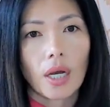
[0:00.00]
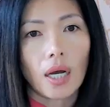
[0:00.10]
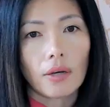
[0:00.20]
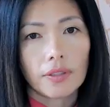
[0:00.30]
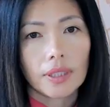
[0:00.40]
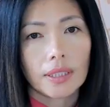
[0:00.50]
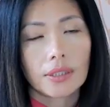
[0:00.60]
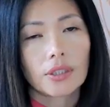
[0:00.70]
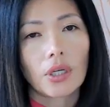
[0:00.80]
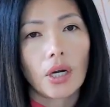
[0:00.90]
often
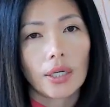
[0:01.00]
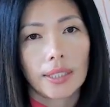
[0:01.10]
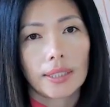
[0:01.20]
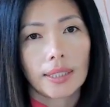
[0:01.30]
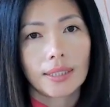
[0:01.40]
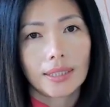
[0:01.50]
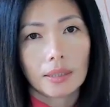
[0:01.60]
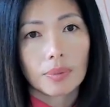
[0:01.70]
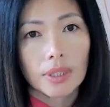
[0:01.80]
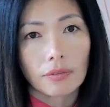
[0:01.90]
leads to heartache and
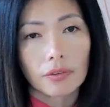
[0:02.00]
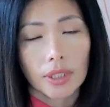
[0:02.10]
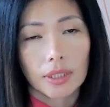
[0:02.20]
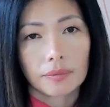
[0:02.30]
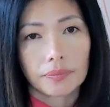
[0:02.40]
deep suffering.